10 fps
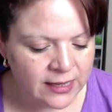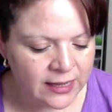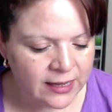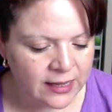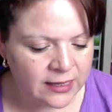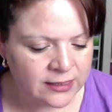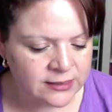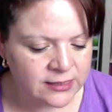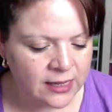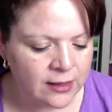
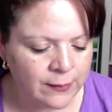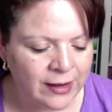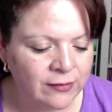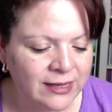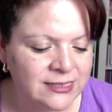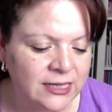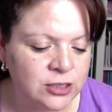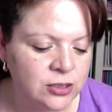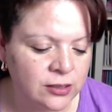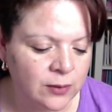And um, I don't guess I
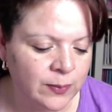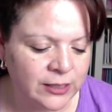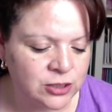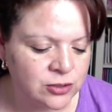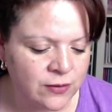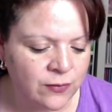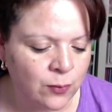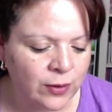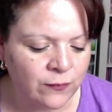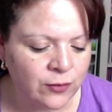took a picture of the
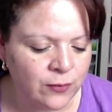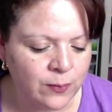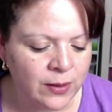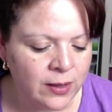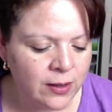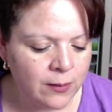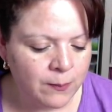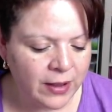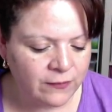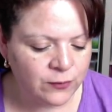one for the
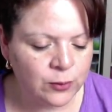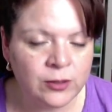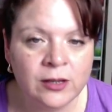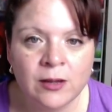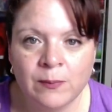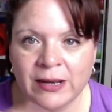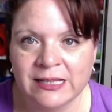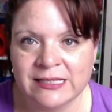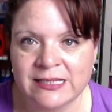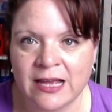pet food but
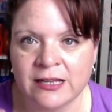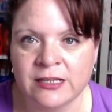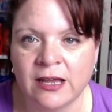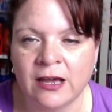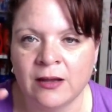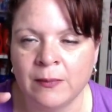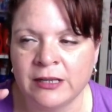it said um,